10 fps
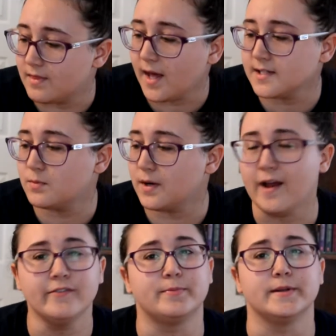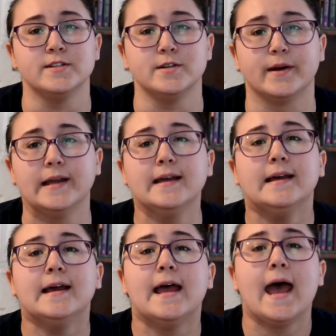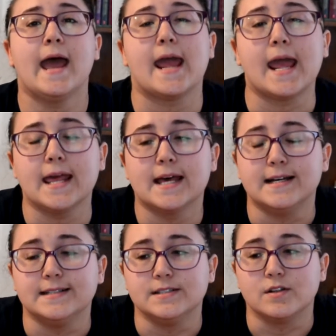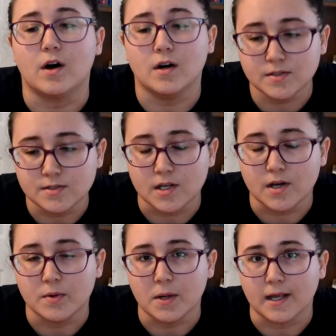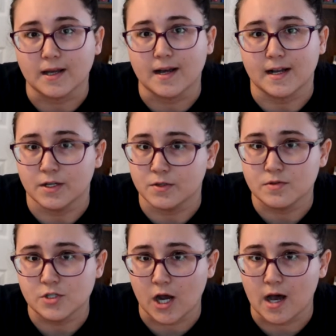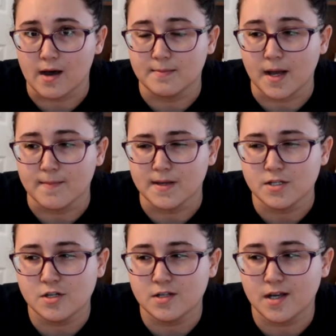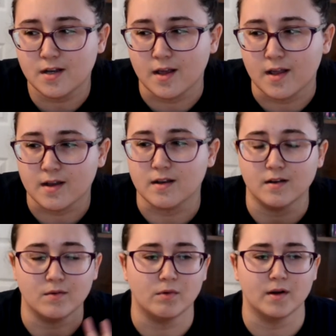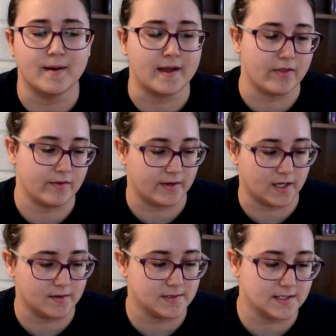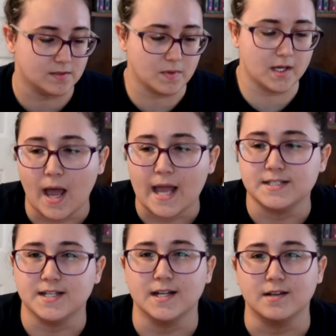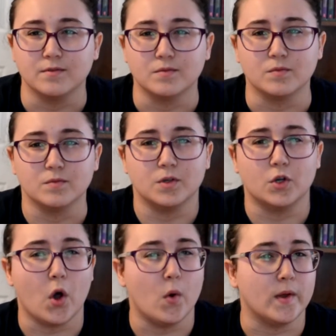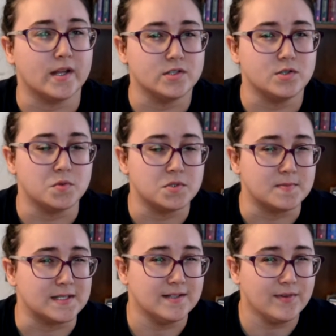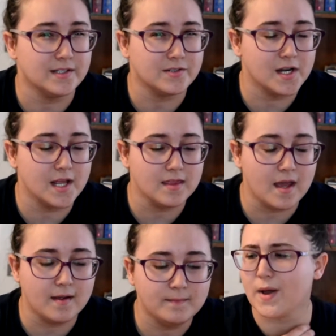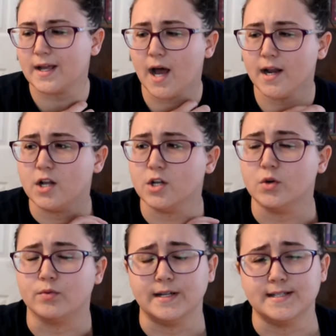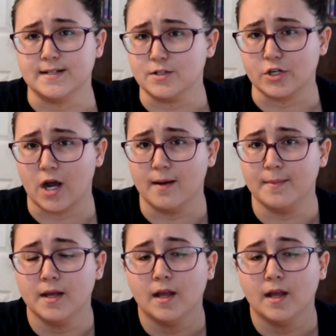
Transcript: That's what I've been doing. And also, I got a new job. I mentioned it in one of my other videos this week. I didn't go into specifics or anything. I got a new retail job